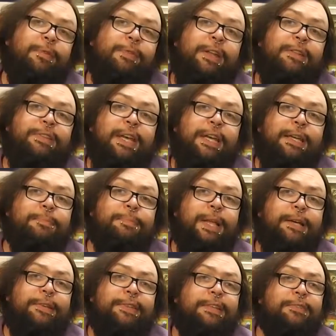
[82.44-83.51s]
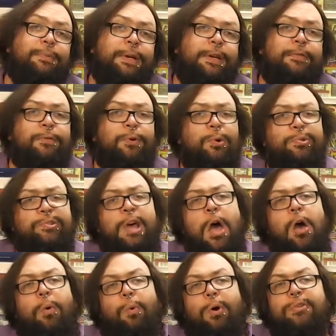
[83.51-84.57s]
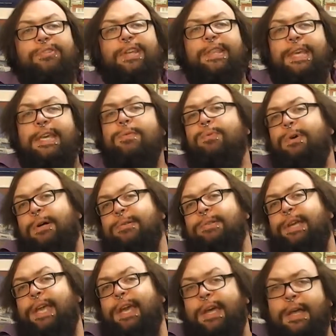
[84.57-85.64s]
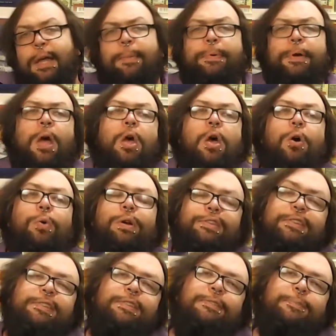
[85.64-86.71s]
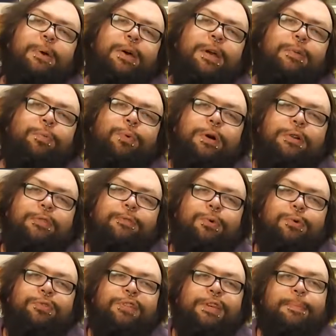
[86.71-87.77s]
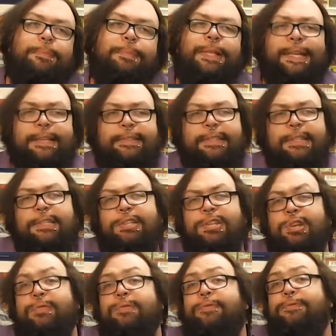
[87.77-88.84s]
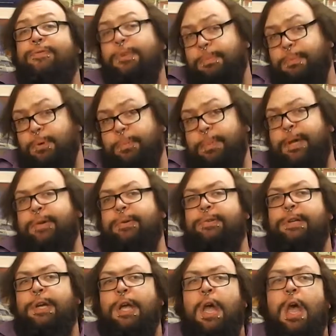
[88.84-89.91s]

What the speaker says: event taking place this week, of course, was the World Cup, which has inspired World of Warship Blitz's new football mode.